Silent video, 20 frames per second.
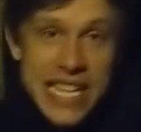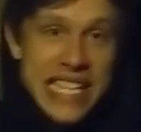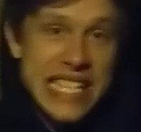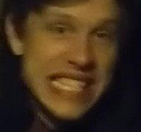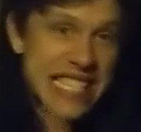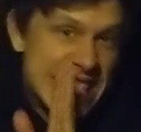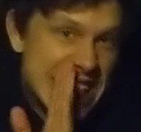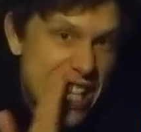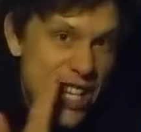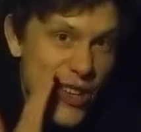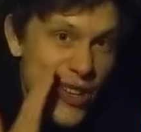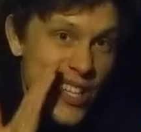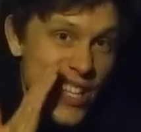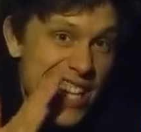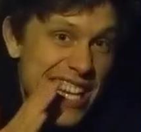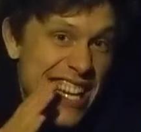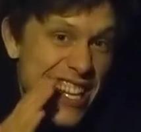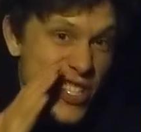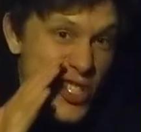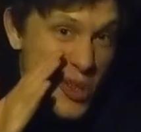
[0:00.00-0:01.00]

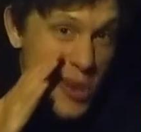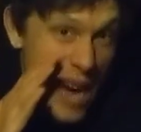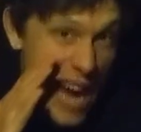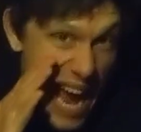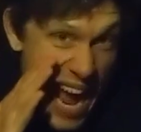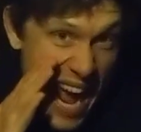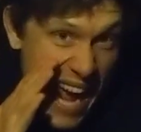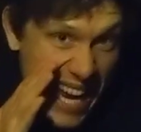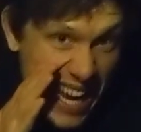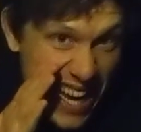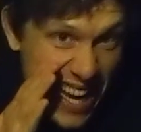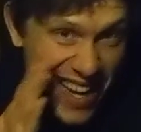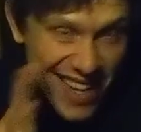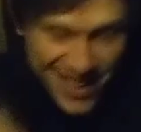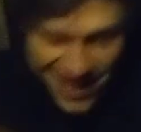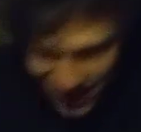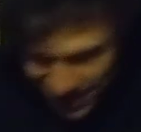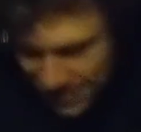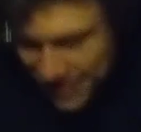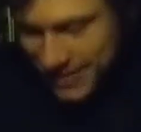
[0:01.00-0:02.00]
Secretly a dragon.
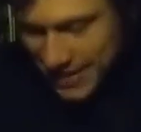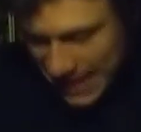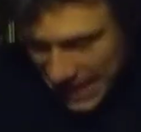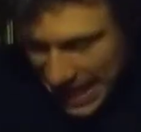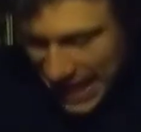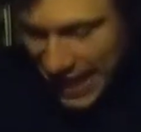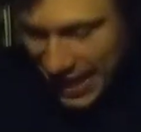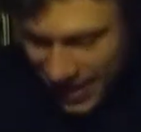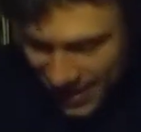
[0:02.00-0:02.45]
Yeah.